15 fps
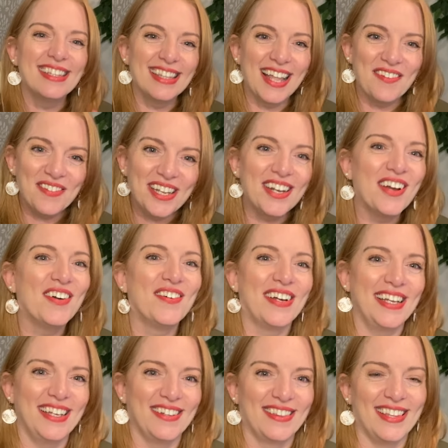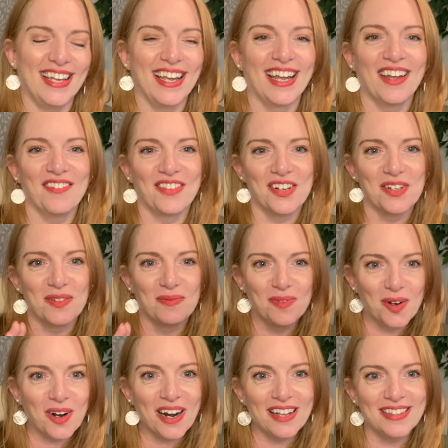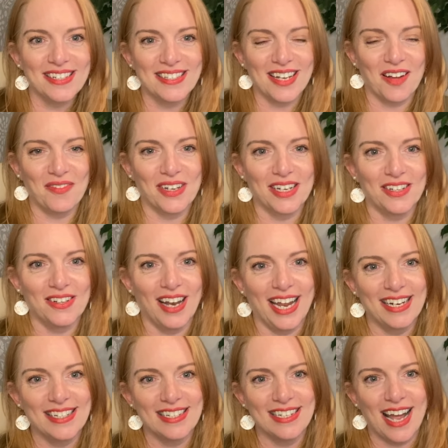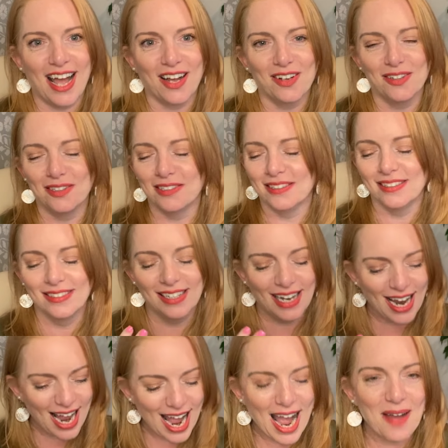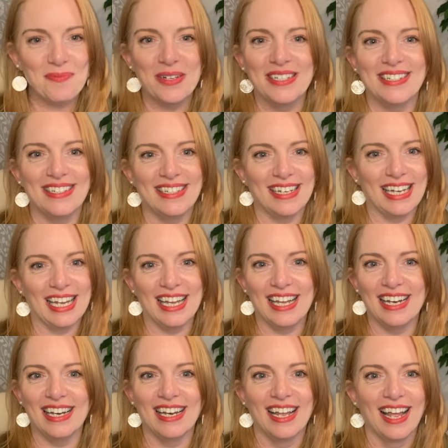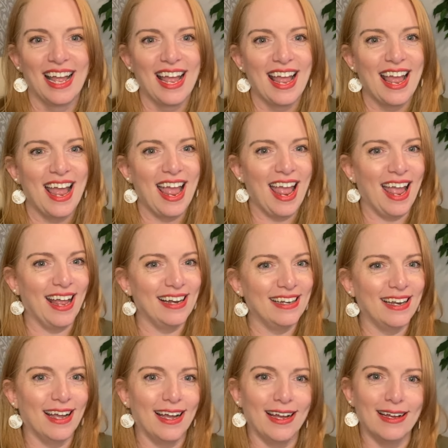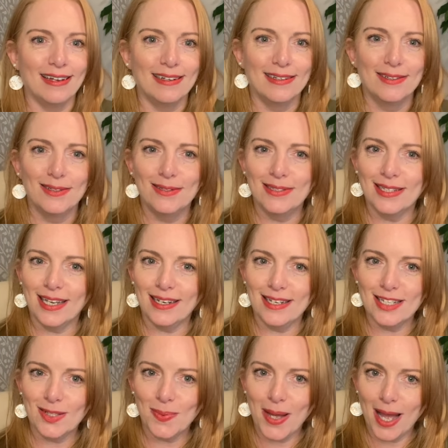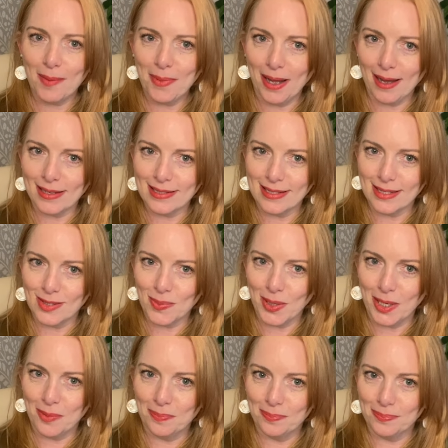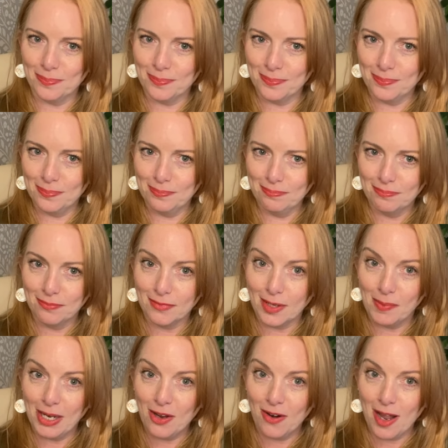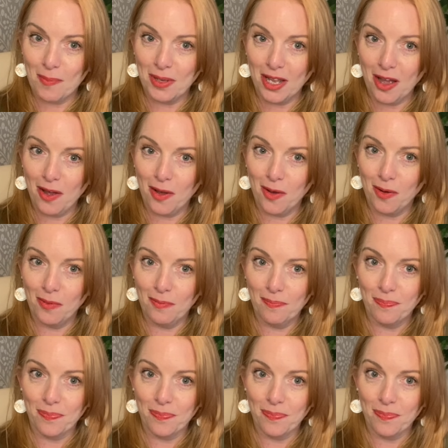Let me know what you think. If there's more on this topic you'd like to tackle, happy to dig in. And uh, who's getting a swag box this week? Hmm? Let me know down below.